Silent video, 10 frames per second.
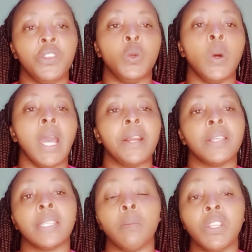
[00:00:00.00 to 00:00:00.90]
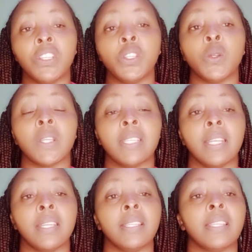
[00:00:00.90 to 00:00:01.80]
you are establishing your
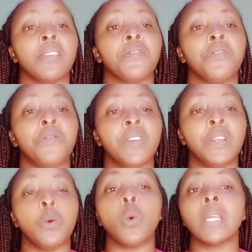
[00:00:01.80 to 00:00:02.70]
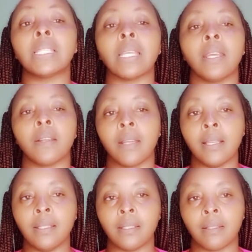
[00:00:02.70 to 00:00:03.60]
nurseries in very wet
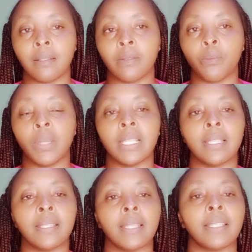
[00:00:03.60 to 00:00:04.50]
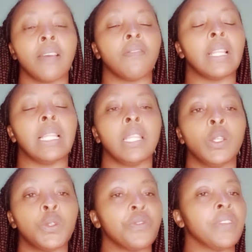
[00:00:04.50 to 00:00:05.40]
areas, places that have a
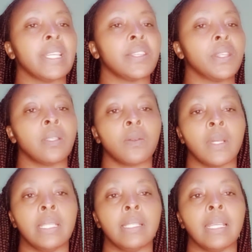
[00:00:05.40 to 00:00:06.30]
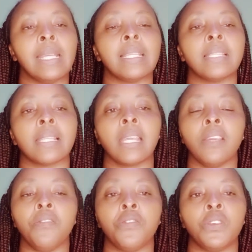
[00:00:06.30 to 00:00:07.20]
lot of excess rains, it is key
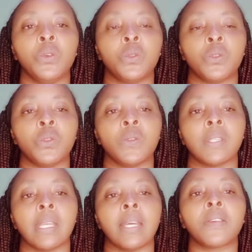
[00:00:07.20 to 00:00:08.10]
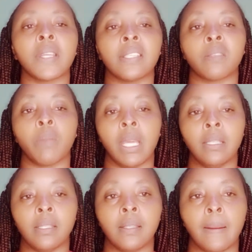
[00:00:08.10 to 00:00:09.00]
for you to use raised
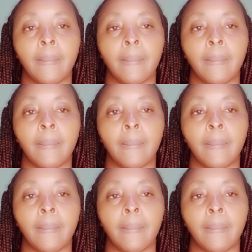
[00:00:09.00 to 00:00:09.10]
beds.